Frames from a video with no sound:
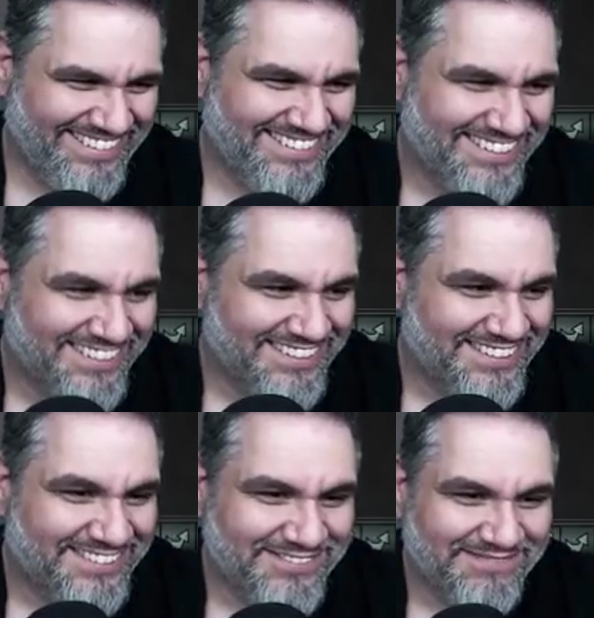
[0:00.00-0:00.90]
like the first
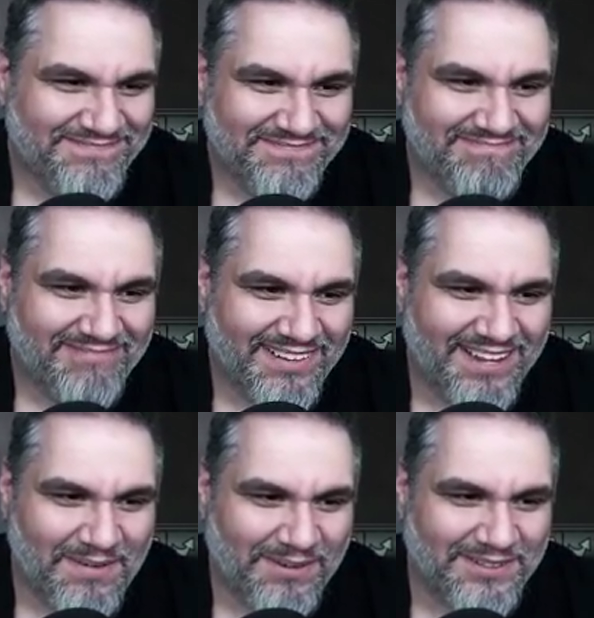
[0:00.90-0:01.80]
match.
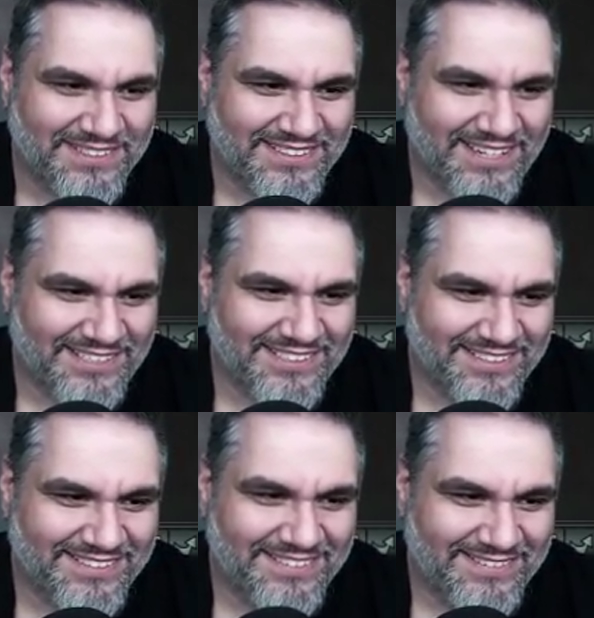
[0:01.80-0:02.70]
I'm always in
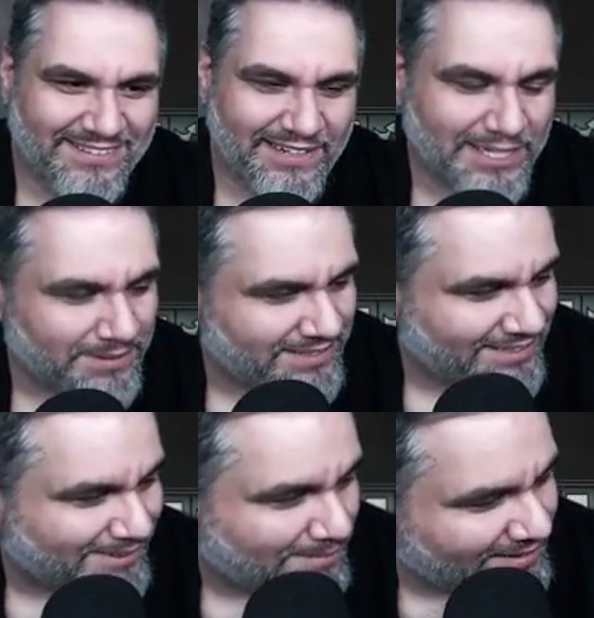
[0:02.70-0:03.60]
danger. That's my
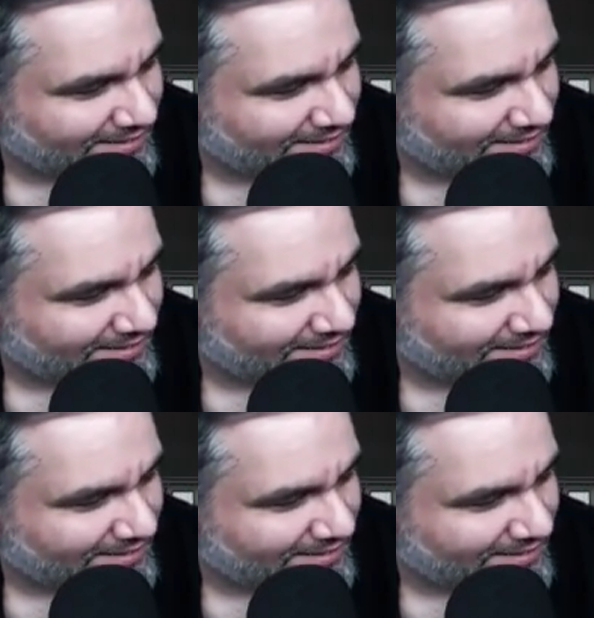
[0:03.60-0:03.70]
secret,